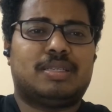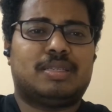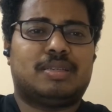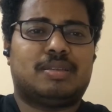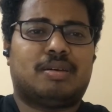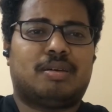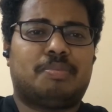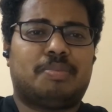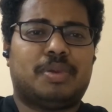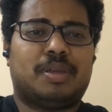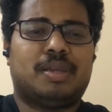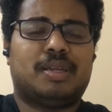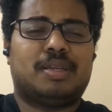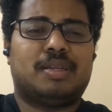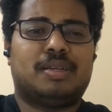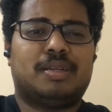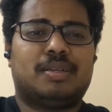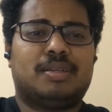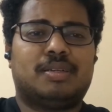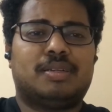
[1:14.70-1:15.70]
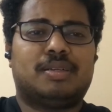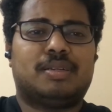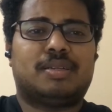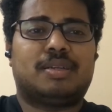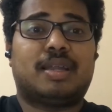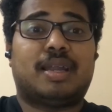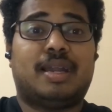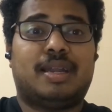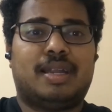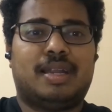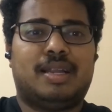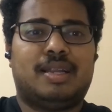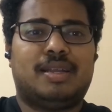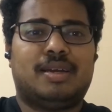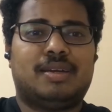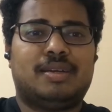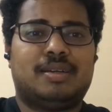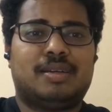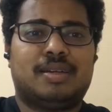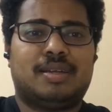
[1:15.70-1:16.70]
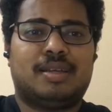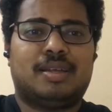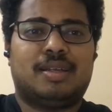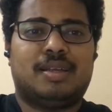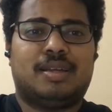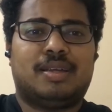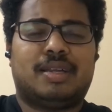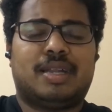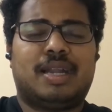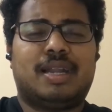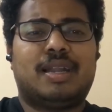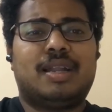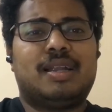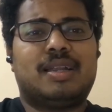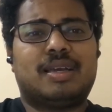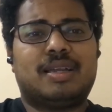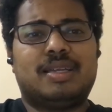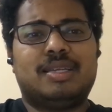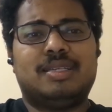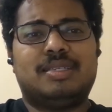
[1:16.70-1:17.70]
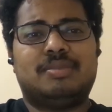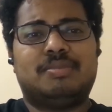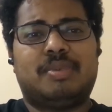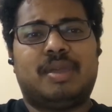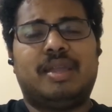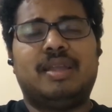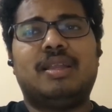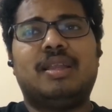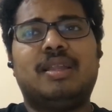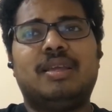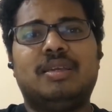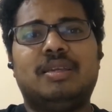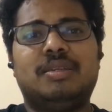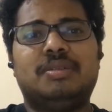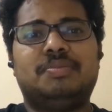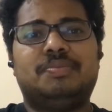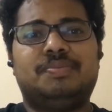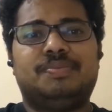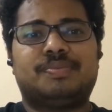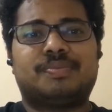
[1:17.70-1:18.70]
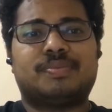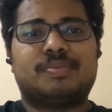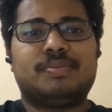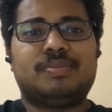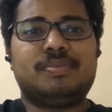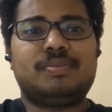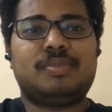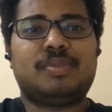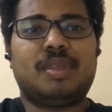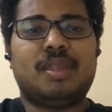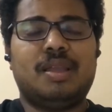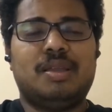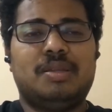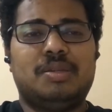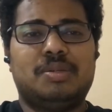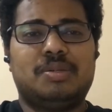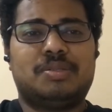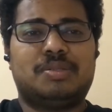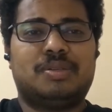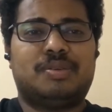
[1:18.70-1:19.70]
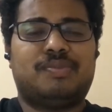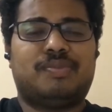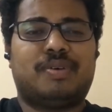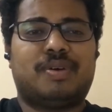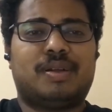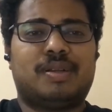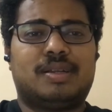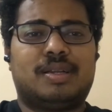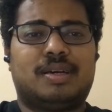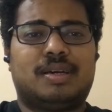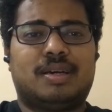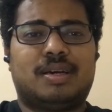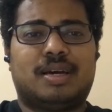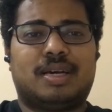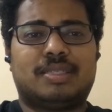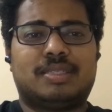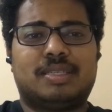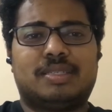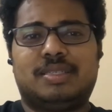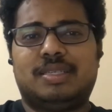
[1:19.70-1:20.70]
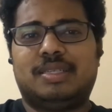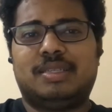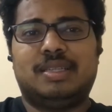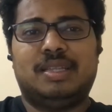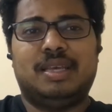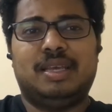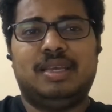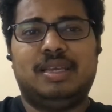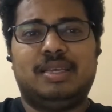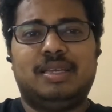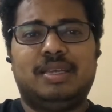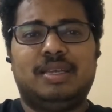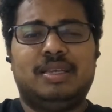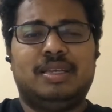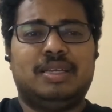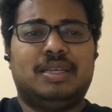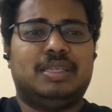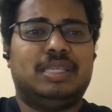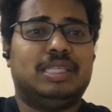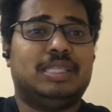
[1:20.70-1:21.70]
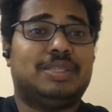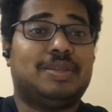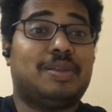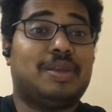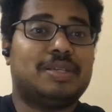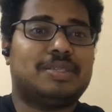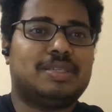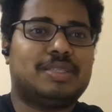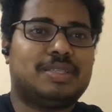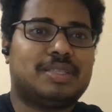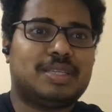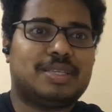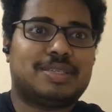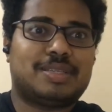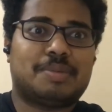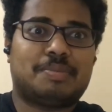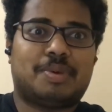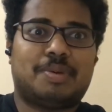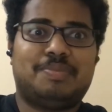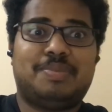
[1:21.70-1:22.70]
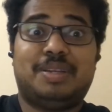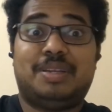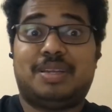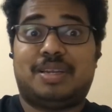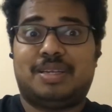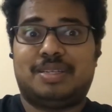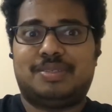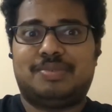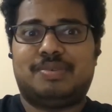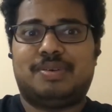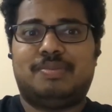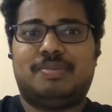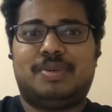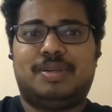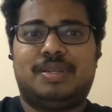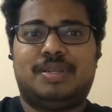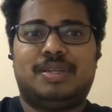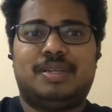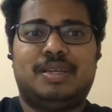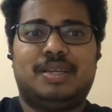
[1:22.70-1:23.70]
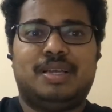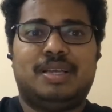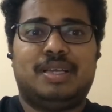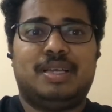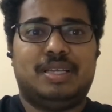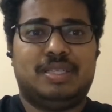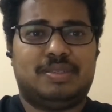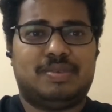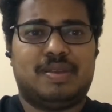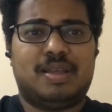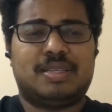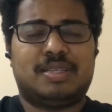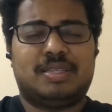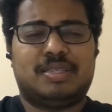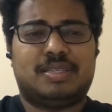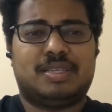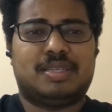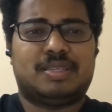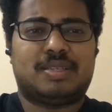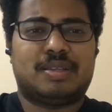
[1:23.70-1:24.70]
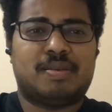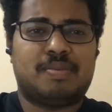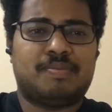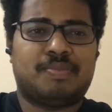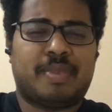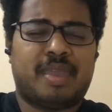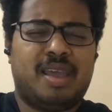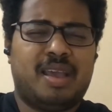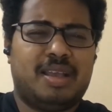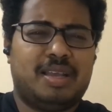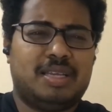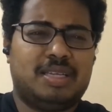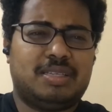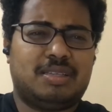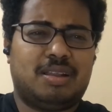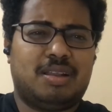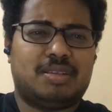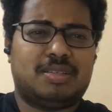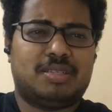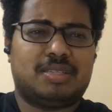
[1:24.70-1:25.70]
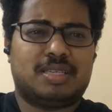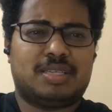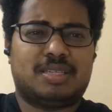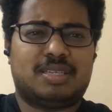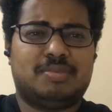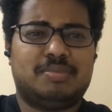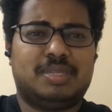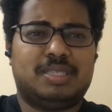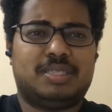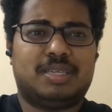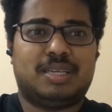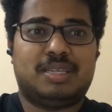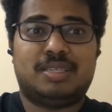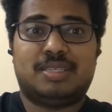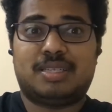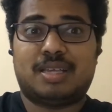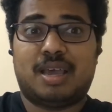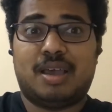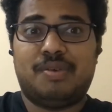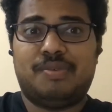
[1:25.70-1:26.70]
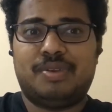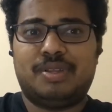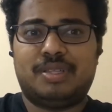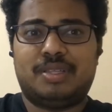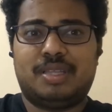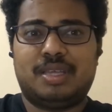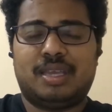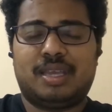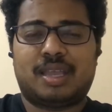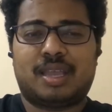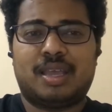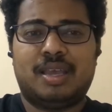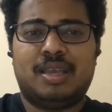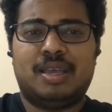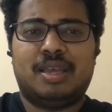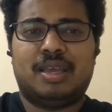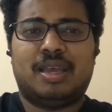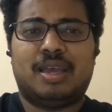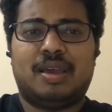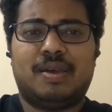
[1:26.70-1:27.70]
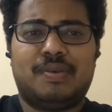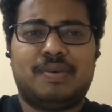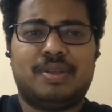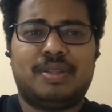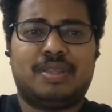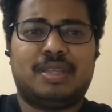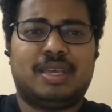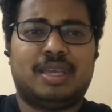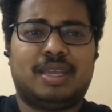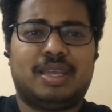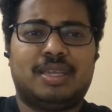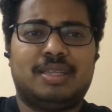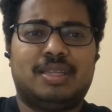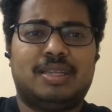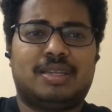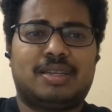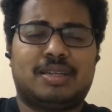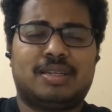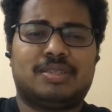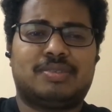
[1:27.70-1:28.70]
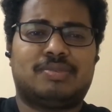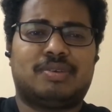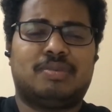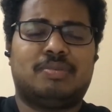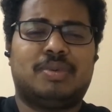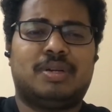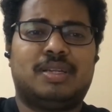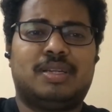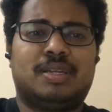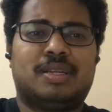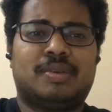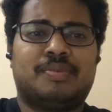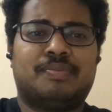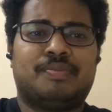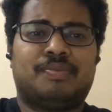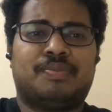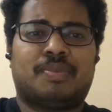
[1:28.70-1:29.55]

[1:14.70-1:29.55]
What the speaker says: topic, tan delta. Tan delta is mainly used for assessing the insulation system of the transformer. Insulation system is everything in the transformer.